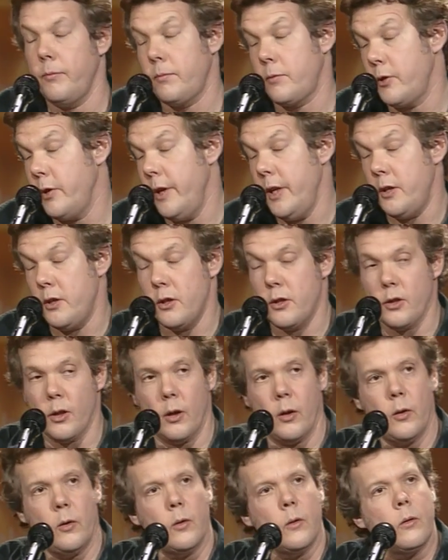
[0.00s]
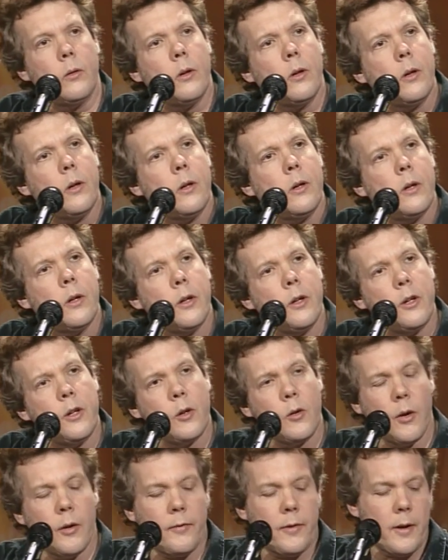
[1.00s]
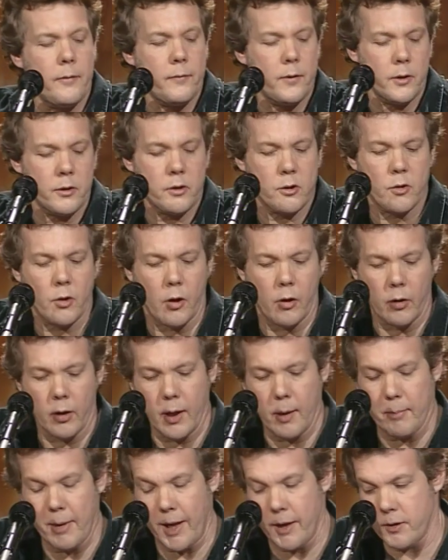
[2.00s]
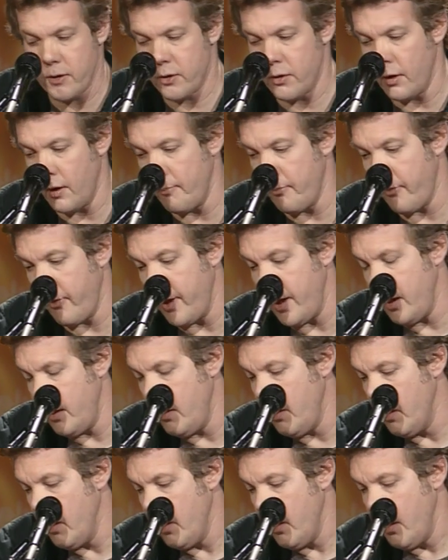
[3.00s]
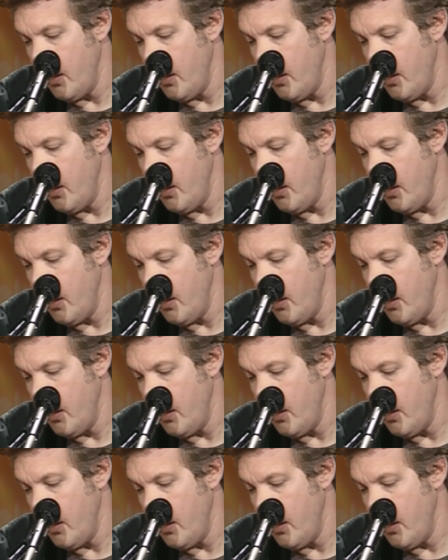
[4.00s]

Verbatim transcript: to each his own. Yeah. You know, if I feel strongly about something,